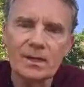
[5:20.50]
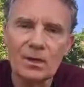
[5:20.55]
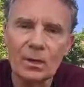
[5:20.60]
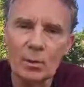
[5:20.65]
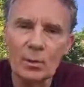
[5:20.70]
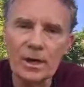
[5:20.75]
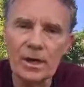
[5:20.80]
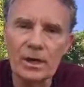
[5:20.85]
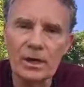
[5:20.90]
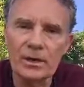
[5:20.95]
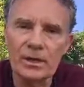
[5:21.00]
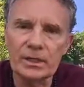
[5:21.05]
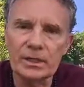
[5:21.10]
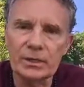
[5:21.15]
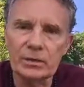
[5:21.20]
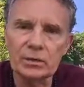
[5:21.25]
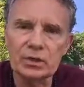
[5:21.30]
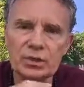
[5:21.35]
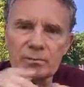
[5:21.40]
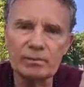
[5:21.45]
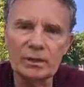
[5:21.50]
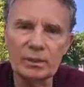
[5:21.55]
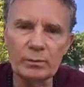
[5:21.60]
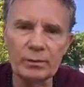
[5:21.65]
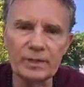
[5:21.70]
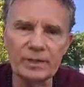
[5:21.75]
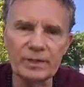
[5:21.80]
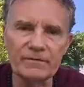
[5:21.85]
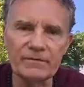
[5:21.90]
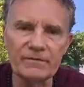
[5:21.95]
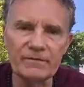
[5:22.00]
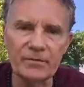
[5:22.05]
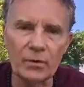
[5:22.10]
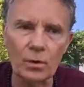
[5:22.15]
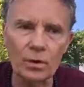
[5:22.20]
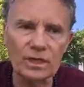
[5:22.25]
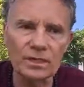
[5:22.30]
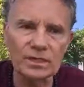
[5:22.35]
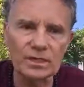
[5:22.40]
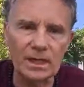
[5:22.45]
where it used to be we could
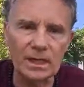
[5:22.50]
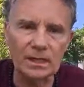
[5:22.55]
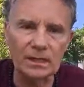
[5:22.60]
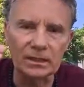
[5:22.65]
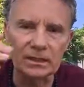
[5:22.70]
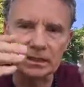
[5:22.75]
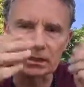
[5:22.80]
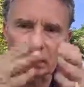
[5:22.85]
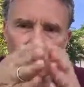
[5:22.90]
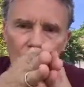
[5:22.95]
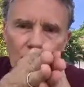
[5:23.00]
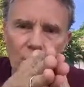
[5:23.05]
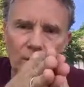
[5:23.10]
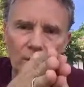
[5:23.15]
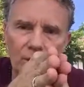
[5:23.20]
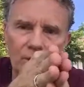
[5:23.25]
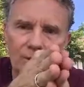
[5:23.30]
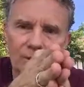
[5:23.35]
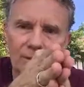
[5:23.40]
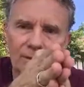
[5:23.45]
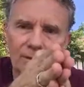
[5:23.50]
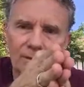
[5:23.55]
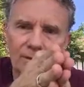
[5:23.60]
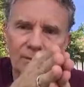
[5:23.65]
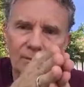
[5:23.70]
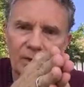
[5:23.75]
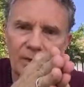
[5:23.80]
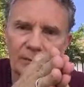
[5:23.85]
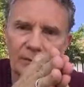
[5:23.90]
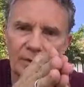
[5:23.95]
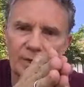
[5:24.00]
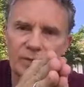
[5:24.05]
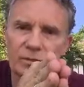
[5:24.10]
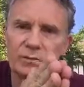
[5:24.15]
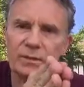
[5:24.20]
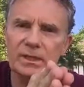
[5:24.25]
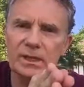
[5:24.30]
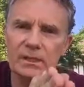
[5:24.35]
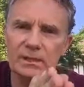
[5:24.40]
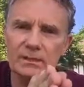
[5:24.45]
focus on local people. It's
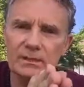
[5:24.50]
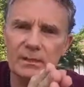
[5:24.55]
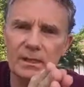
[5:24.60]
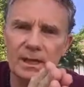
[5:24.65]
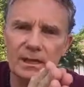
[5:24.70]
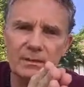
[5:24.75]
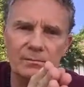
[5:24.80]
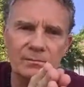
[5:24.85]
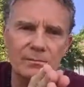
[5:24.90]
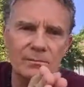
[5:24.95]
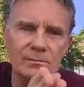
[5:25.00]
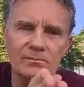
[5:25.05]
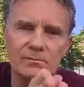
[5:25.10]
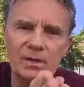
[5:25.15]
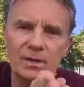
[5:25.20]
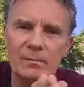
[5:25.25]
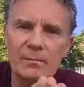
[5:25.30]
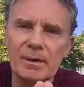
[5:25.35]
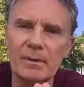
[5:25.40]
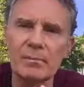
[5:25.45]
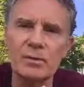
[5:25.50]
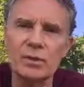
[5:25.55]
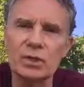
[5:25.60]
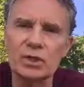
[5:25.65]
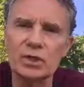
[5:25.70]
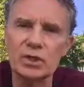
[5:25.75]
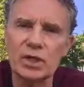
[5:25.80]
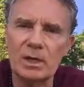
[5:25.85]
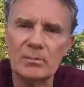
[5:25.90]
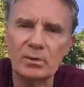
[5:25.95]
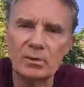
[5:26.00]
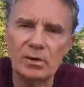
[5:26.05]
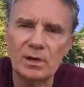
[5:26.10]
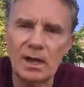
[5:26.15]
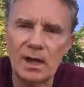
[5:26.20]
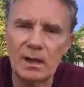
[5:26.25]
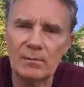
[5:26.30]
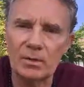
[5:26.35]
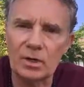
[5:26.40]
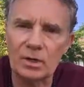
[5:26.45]
really, you got to be a member of the Chamber of
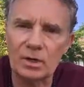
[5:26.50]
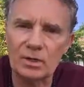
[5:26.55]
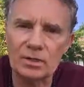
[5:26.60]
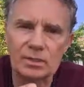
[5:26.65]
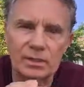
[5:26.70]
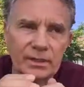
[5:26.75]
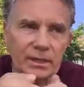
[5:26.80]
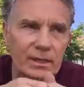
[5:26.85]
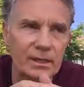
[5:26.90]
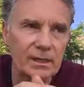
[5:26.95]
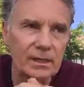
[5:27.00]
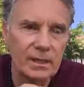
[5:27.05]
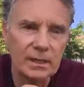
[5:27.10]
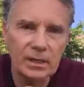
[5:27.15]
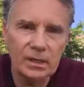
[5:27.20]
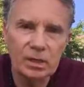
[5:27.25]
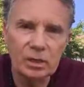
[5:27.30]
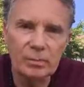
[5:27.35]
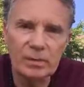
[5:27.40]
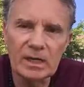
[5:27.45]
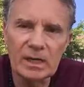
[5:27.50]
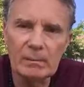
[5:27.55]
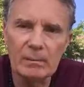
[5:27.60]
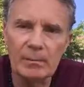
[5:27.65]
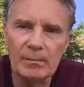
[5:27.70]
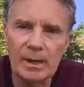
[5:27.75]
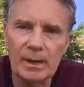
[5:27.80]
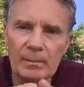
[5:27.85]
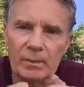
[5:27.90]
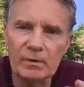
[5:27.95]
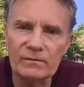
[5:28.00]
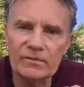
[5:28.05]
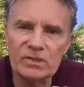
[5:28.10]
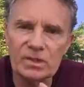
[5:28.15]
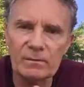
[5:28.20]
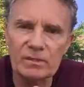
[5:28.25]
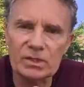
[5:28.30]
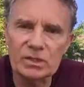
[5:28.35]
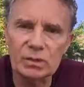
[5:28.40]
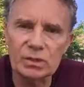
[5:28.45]
Commerce, or you become a member of
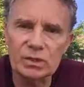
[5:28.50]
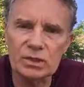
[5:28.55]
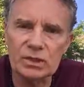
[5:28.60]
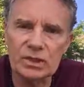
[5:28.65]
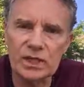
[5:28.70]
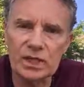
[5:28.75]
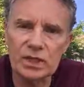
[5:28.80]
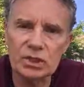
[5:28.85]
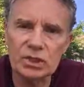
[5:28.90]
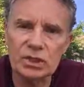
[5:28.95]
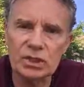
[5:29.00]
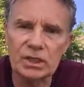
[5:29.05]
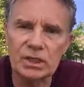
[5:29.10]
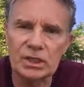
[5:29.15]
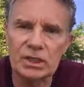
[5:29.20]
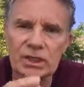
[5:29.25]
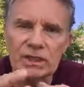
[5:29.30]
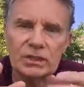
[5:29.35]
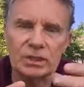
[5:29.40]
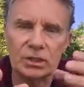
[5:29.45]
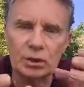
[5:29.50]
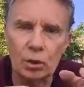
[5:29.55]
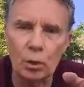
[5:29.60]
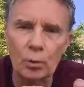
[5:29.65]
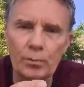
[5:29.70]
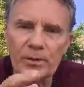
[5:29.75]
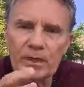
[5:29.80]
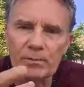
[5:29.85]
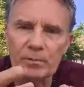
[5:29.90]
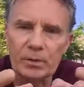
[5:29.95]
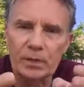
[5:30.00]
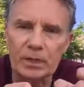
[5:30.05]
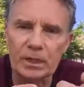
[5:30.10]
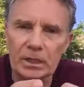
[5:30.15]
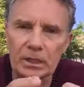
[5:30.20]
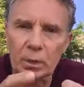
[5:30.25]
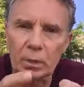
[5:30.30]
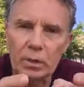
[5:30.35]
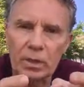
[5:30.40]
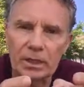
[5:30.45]
some association and you get to know people in
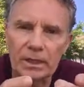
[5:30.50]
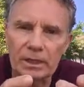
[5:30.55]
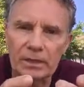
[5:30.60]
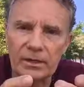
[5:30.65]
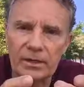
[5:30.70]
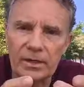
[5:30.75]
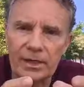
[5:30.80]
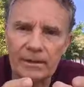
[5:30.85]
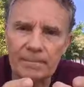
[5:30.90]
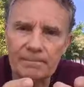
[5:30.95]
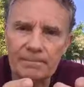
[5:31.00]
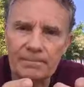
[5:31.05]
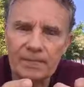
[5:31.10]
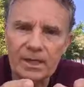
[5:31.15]
the local area.